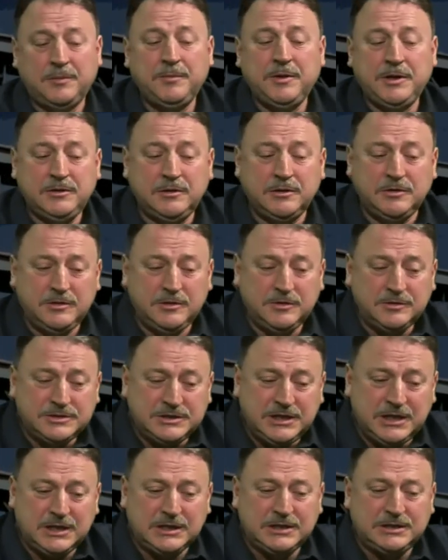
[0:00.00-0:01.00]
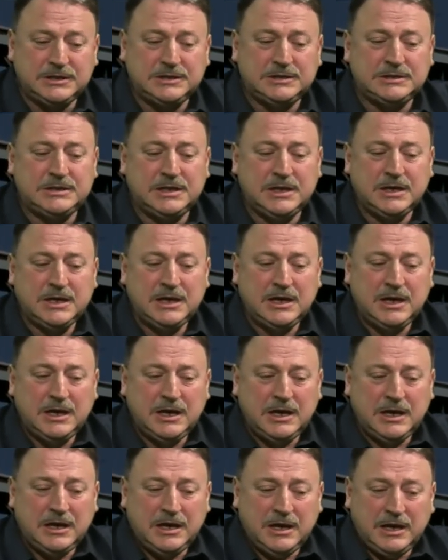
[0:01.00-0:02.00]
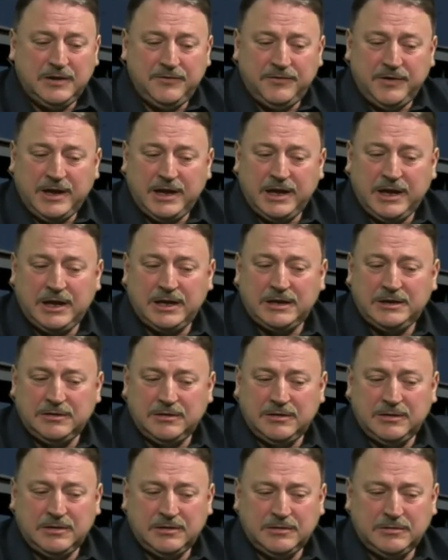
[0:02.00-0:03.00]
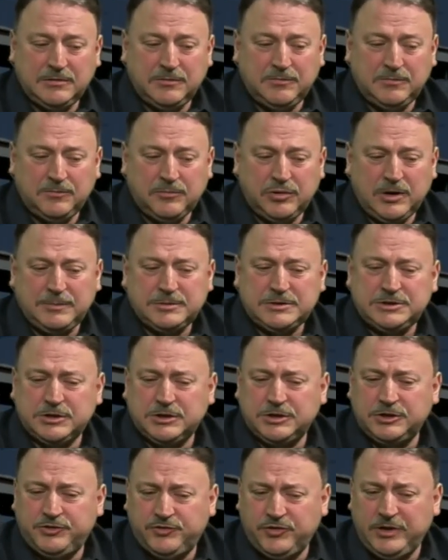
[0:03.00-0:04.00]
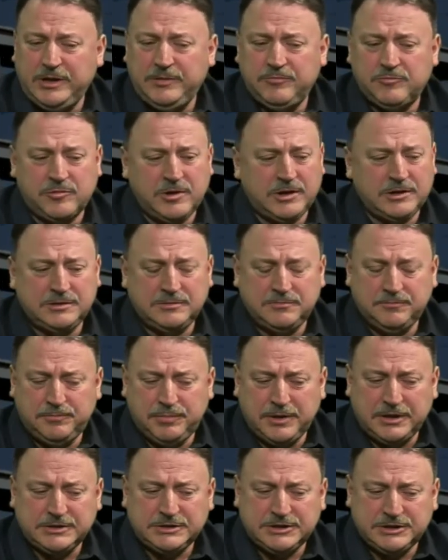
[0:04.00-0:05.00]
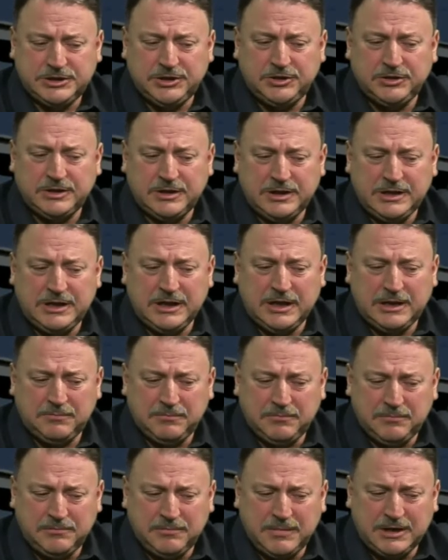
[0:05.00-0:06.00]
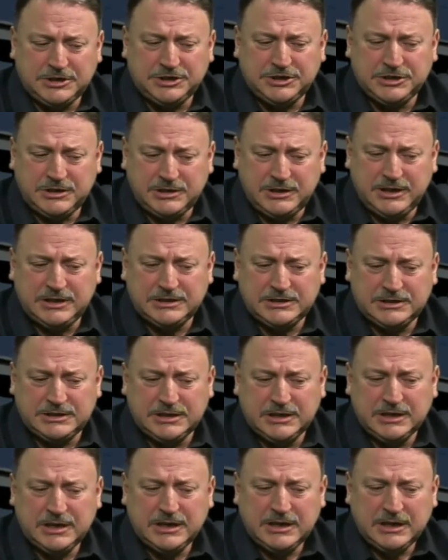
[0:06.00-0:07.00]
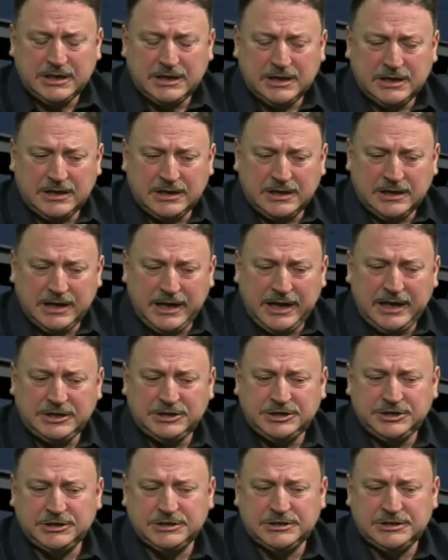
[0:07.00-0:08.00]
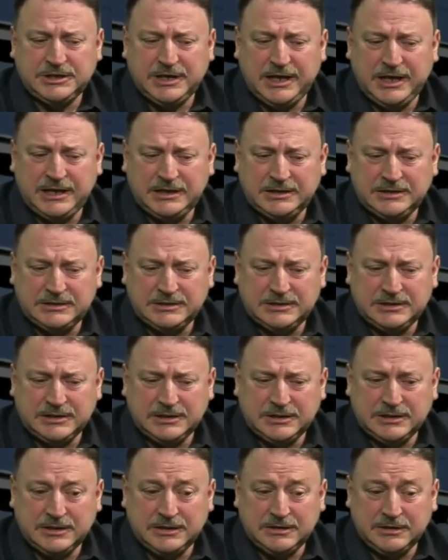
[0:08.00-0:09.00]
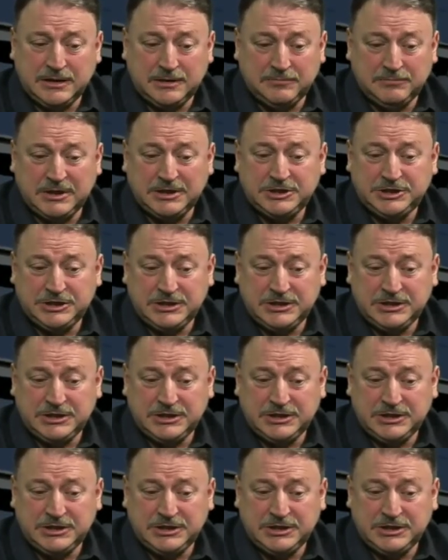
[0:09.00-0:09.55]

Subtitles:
I mean, New Zealanders have had perhaps not a dream run, but certainly a much less anxious and a much